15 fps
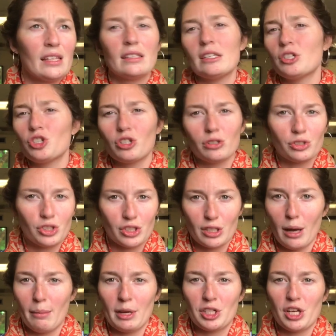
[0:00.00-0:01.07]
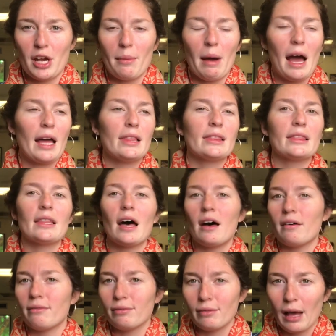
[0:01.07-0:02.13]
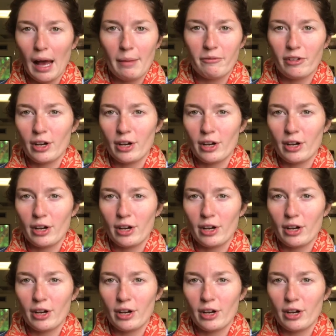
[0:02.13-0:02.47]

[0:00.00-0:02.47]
Digital is just not my jam. I'm